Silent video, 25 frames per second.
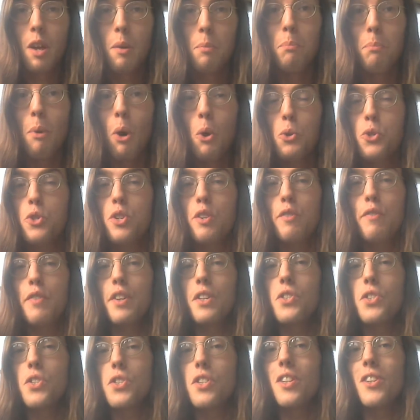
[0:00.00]
Most of
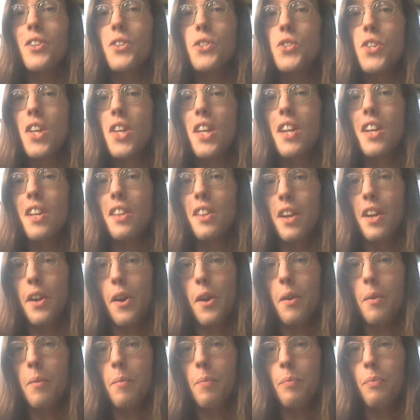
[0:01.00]
it's still sitting
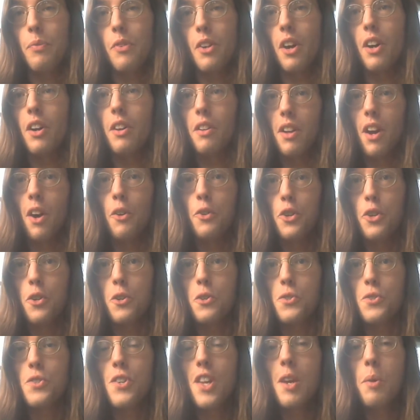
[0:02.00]
there uh,
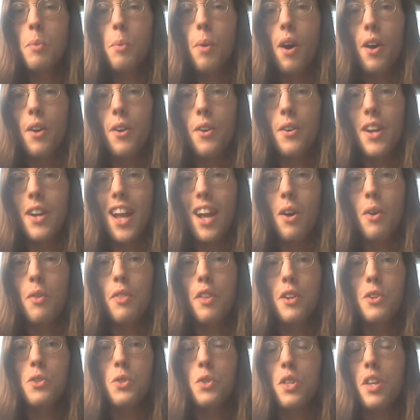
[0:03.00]
under seawater now,
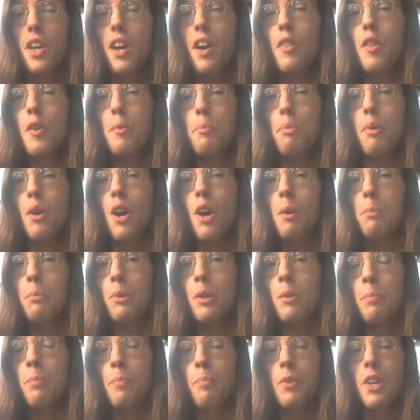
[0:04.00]
there's the other
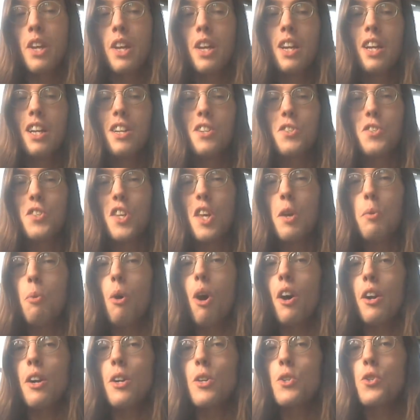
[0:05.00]
problem.
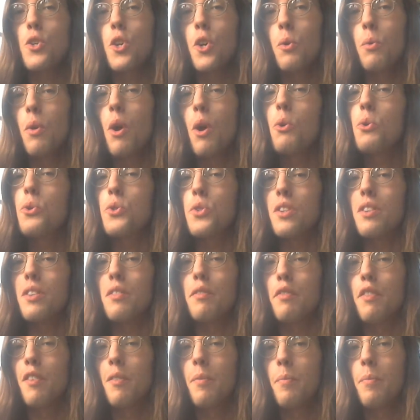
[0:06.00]
Seawater's corrosive.